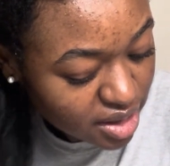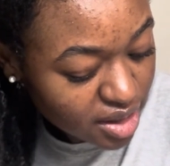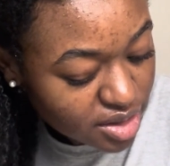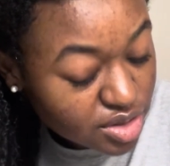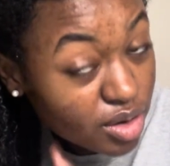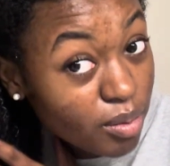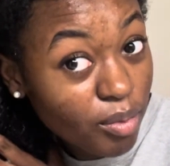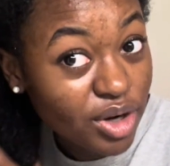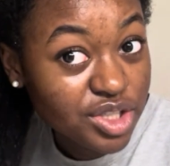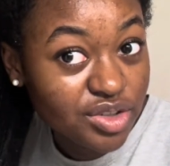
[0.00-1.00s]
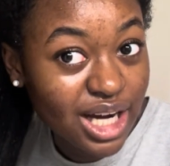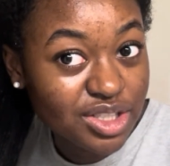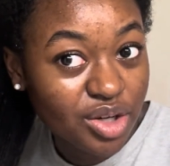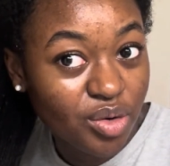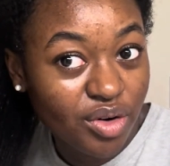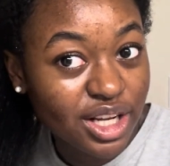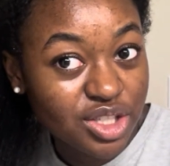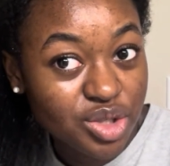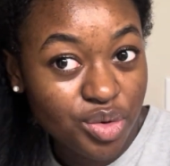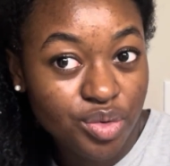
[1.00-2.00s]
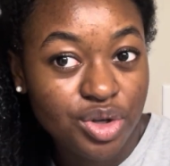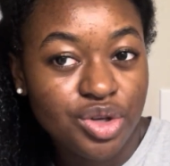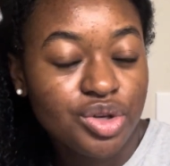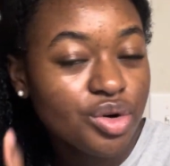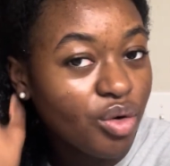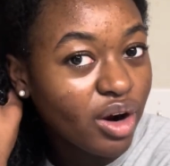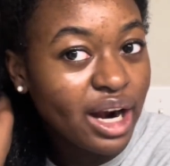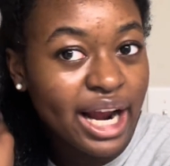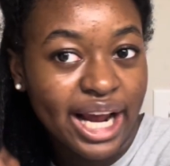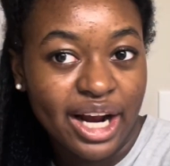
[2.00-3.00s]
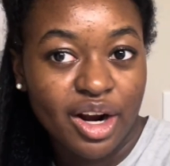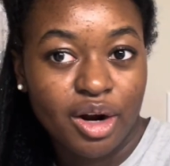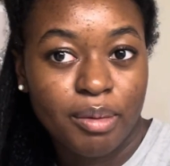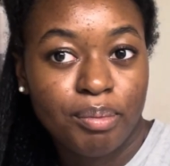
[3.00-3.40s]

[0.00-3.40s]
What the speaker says: So moisturize according to your hair